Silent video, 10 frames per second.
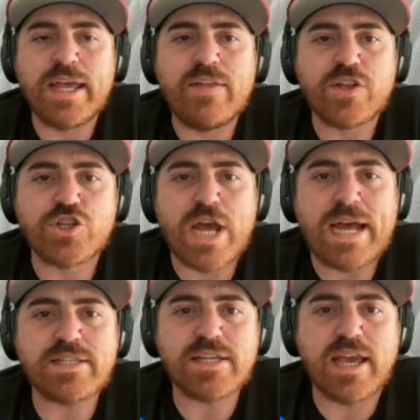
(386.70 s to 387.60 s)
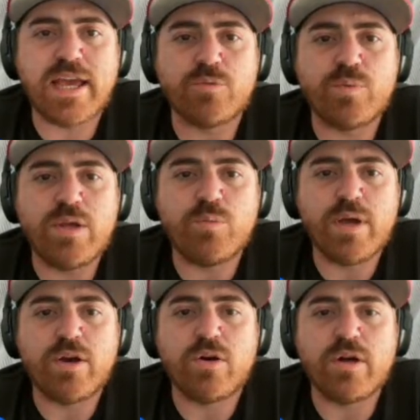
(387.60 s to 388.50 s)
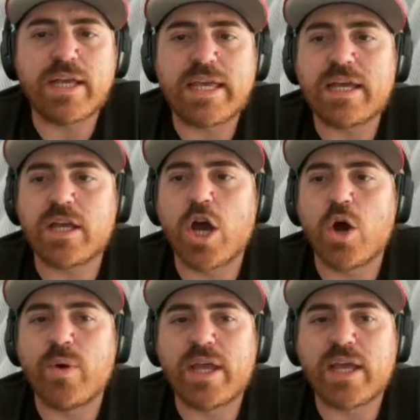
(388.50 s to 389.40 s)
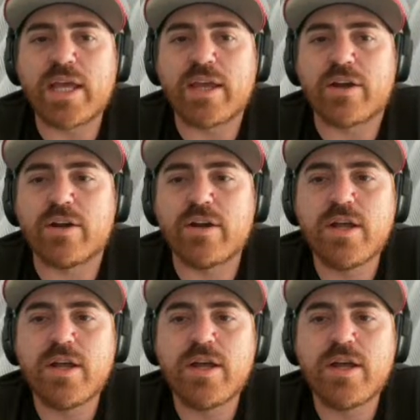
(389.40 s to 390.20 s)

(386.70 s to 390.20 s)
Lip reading: in the chat, and we will get going here.